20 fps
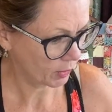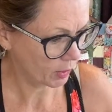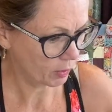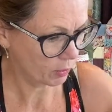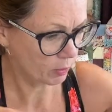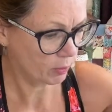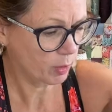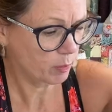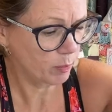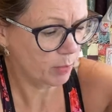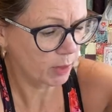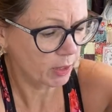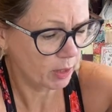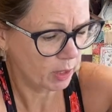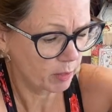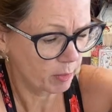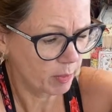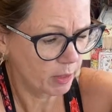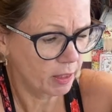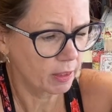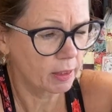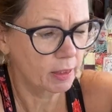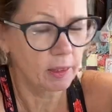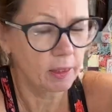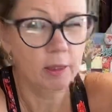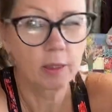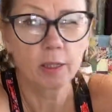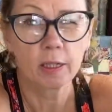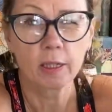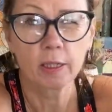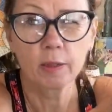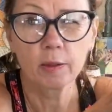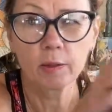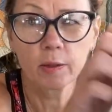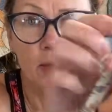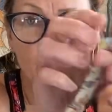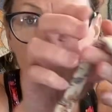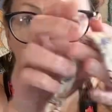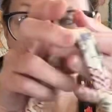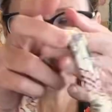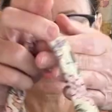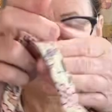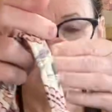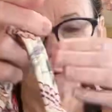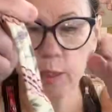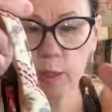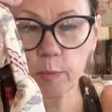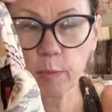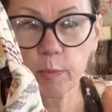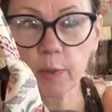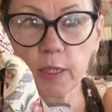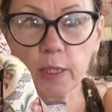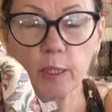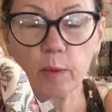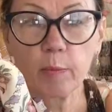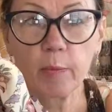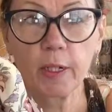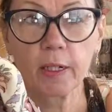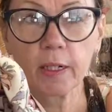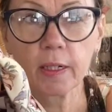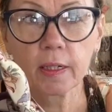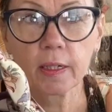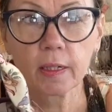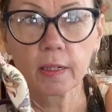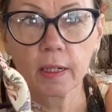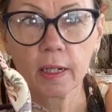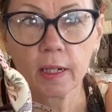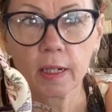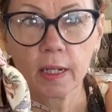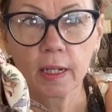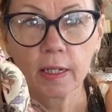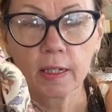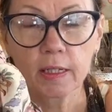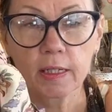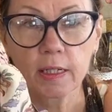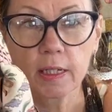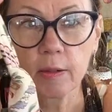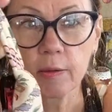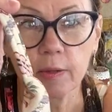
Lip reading: the thread bucket bag, here you go, here's the thread bucket bag. So